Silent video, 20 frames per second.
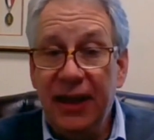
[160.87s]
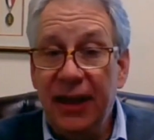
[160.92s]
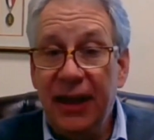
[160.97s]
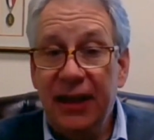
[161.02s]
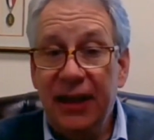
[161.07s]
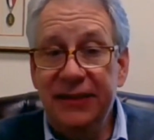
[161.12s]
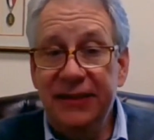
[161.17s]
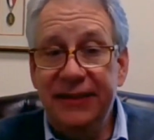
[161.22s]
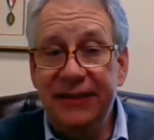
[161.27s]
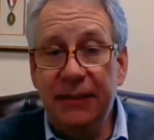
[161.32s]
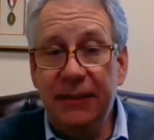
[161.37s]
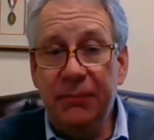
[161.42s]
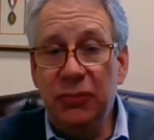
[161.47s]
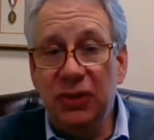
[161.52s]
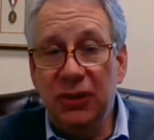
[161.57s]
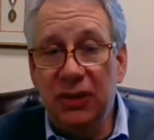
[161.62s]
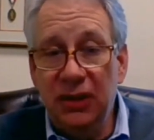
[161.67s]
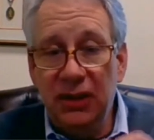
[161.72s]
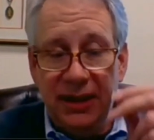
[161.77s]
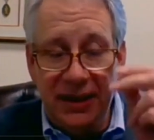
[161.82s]
and
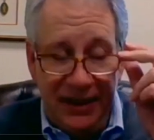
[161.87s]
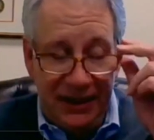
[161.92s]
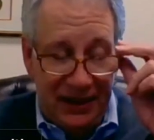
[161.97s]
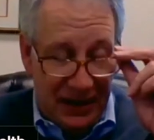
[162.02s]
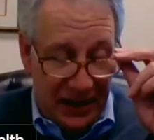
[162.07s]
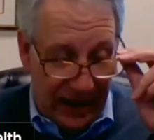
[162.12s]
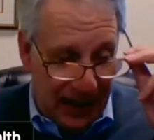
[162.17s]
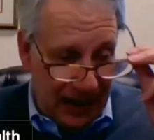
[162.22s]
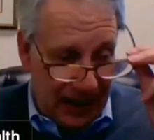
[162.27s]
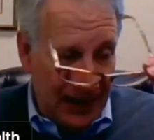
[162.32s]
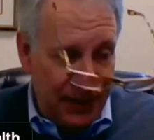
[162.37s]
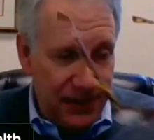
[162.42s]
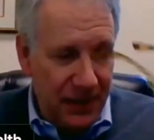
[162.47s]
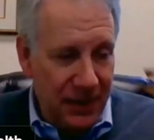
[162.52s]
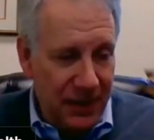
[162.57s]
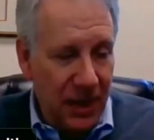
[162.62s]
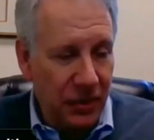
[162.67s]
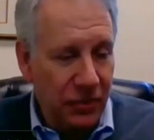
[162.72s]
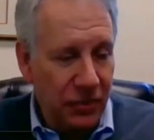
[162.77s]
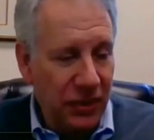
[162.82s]
similarly,
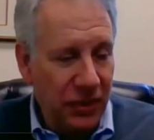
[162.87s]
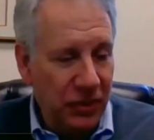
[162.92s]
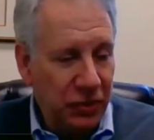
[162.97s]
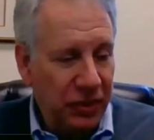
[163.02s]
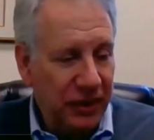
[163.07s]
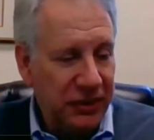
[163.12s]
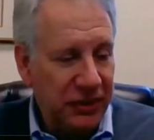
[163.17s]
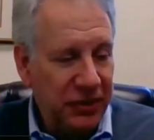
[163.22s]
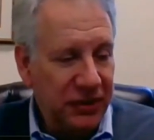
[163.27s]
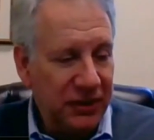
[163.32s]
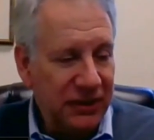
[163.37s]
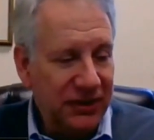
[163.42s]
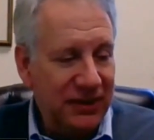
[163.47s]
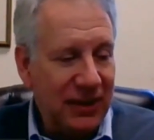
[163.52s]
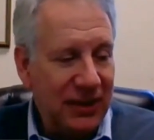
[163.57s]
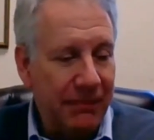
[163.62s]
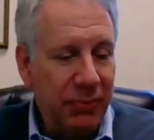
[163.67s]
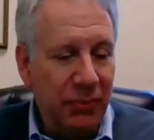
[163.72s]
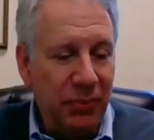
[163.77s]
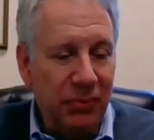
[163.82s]
no nutritional
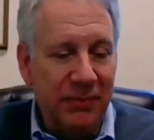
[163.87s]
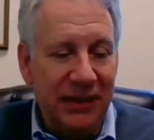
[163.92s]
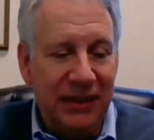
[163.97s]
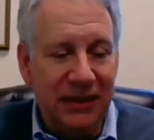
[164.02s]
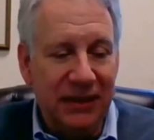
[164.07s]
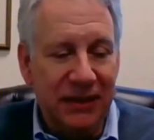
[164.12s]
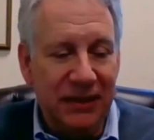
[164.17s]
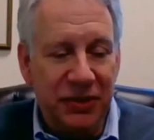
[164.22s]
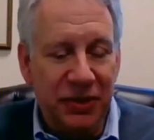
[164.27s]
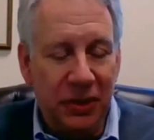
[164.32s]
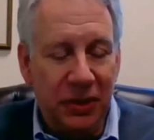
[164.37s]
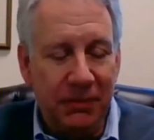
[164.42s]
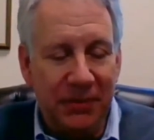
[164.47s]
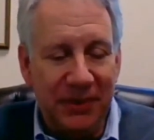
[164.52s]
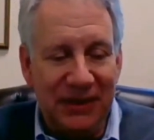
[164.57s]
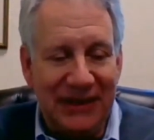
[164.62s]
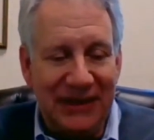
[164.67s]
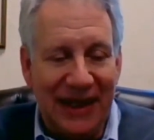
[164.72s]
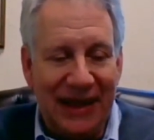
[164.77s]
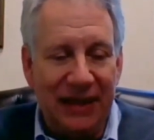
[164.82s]
supplement or
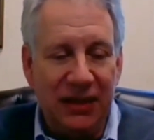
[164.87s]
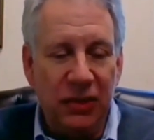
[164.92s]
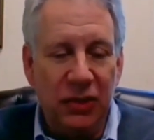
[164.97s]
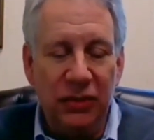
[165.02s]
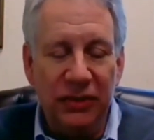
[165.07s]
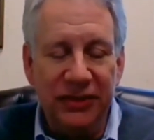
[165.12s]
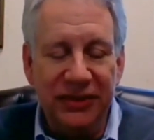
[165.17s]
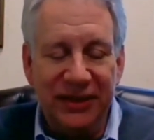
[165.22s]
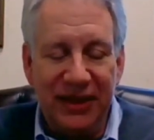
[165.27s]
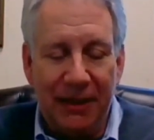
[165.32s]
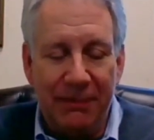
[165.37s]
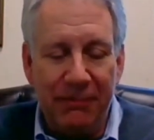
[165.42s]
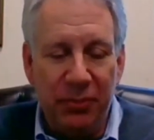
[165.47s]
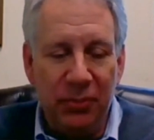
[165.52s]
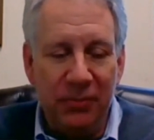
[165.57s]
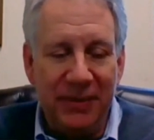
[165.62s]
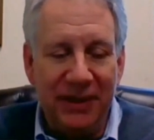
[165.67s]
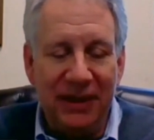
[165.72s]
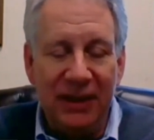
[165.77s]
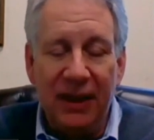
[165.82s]
botanical
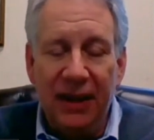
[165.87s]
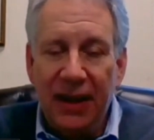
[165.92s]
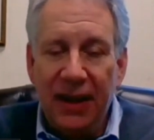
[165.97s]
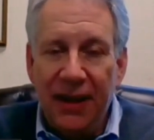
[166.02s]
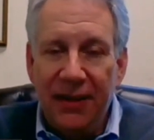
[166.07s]
supplement